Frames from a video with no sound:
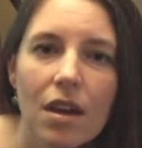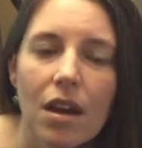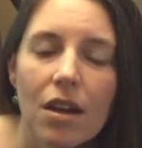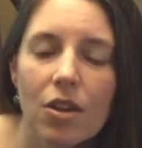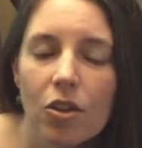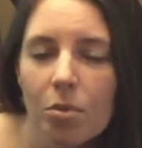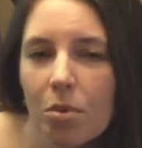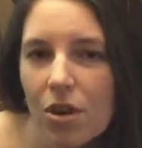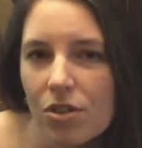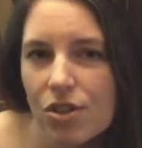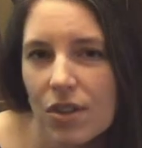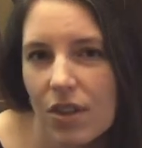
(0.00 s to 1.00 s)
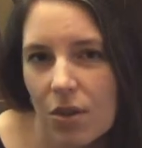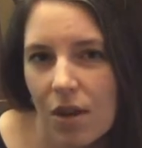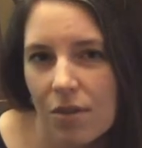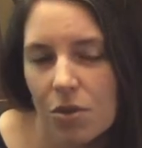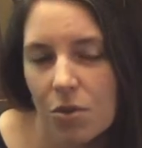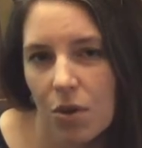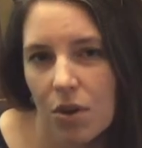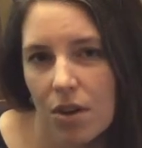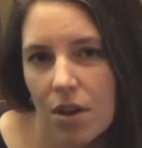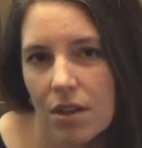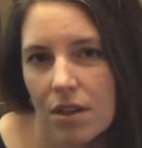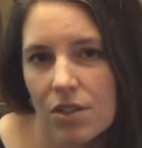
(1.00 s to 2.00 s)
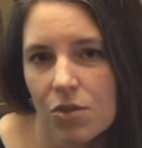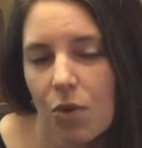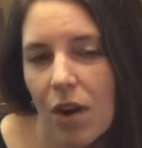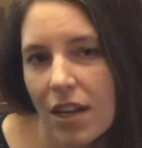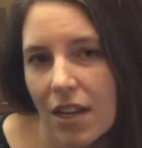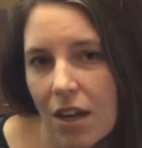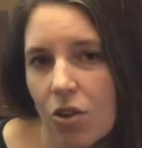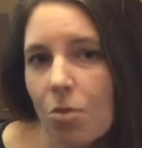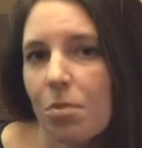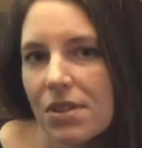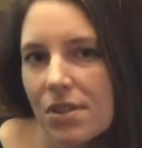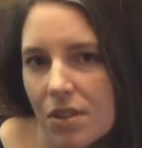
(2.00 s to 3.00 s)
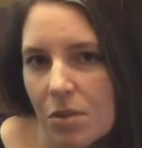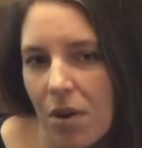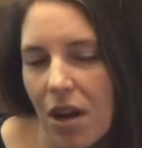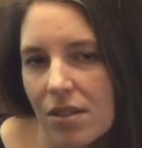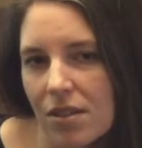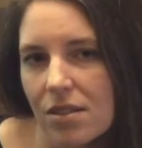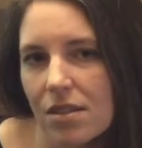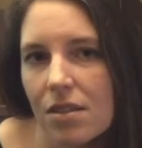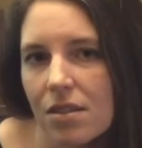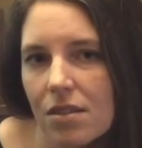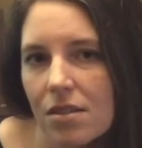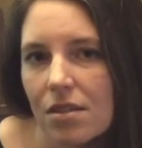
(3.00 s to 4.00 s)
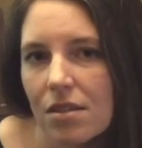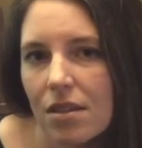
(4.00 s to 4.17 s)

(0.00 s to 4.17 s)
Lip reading: Another project that you have to work on is writing out your business practices.